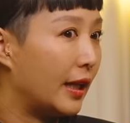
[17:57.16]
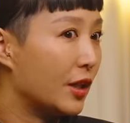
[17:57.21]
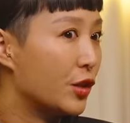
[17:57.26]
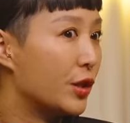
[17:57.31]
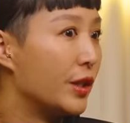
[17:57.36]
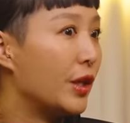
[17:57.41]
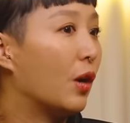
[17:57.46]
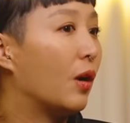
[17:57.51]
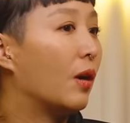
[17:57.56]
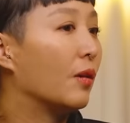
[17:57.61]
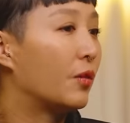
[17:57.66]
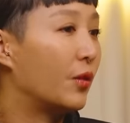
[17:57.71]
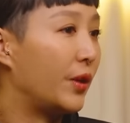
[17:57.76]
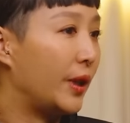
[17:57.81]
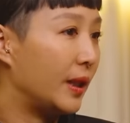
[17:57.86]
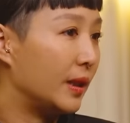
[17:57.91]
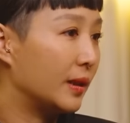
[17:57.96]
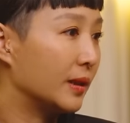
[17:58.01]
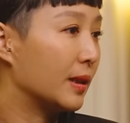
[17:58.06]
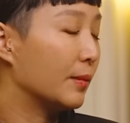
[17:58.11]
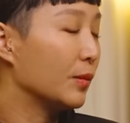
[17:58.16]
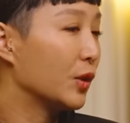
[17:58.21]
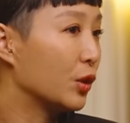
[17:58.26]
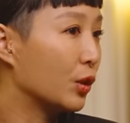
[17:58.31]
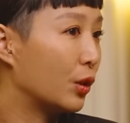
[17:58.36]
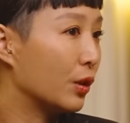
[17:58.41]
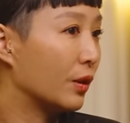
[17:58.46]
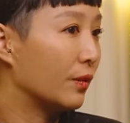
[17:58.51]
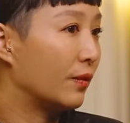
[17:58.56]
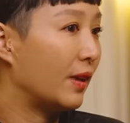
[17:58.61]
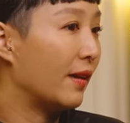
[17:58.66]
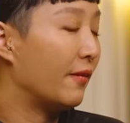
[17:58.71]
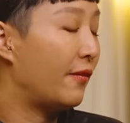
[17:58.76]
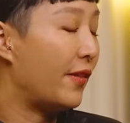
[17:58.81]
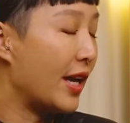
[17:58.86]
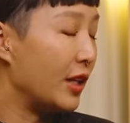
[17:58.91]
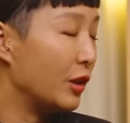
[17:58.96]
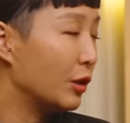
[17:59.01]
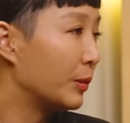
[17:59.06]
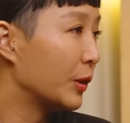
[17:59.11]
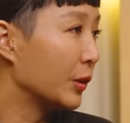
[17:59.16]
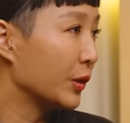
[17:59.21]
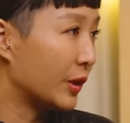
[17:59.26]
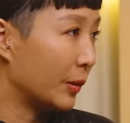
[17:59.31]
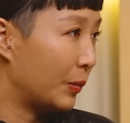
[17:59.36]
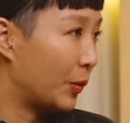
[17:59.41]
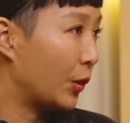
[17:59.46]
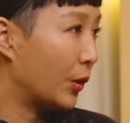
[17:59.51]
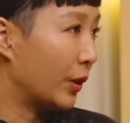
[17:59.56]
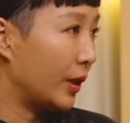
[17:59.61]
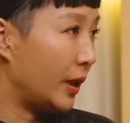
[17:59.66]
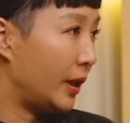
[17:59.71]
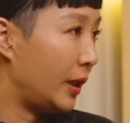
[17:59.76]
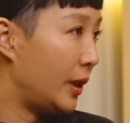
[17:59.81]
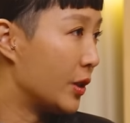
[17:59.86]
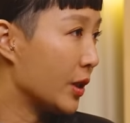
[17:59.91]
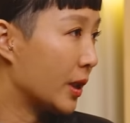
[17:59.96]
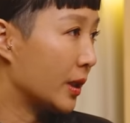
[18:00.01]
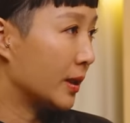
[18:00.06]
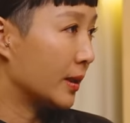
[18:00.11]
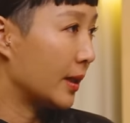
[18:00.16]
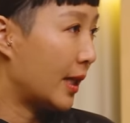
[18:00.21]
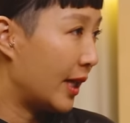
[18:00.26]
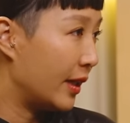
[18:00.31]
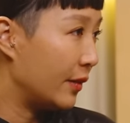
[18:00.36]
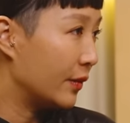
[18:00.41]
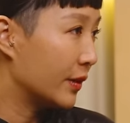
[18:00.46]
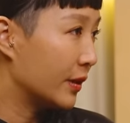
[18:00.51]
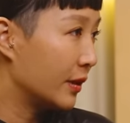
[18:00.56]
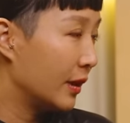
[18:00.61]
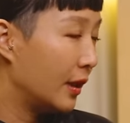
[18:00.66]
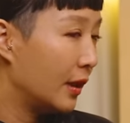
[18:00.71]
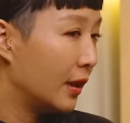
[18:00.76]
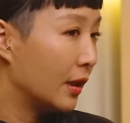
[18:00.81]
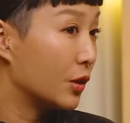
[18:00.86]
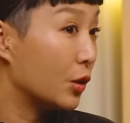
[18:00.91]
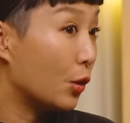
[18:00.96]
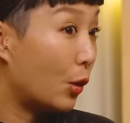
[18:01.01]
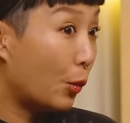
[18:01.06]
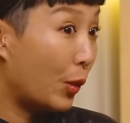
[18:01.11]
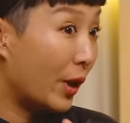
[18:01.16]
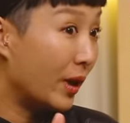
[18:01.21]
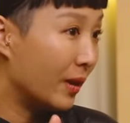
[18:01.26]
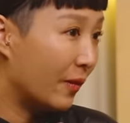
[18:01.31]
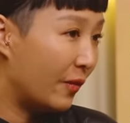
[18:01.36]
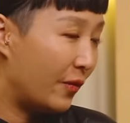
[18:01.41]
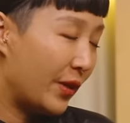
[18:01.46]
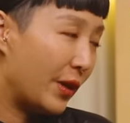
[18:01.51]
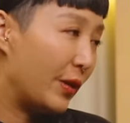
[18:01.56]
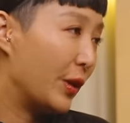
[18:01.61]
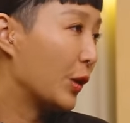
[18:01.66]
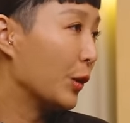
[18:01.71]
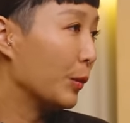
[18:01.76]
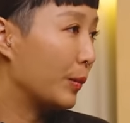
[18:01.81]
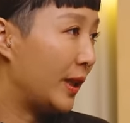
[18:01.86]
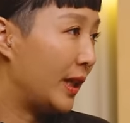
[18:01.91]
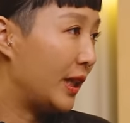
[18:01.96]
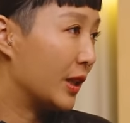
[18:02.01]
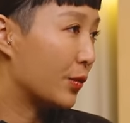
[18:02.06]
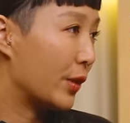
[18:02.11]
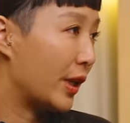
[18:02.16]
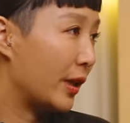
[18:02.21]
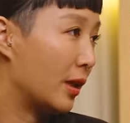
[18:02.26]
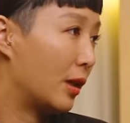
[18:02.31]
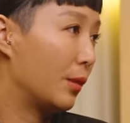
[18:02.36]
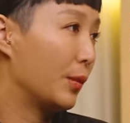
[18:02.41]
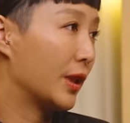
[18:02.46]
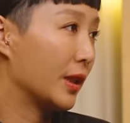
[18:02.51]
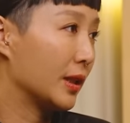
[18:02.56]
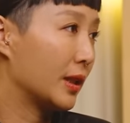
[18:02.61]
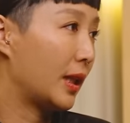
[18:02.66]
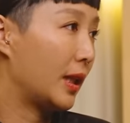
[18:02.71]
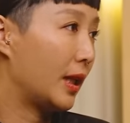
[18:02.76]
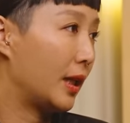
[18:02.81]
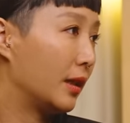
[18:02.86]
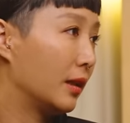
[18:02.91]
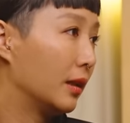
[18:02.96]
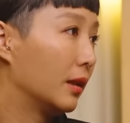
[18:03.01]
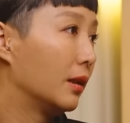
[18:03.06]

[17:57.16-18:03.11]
actually offering some sort of like valuable support in each other's lives. So we're in a very good place right now because of that.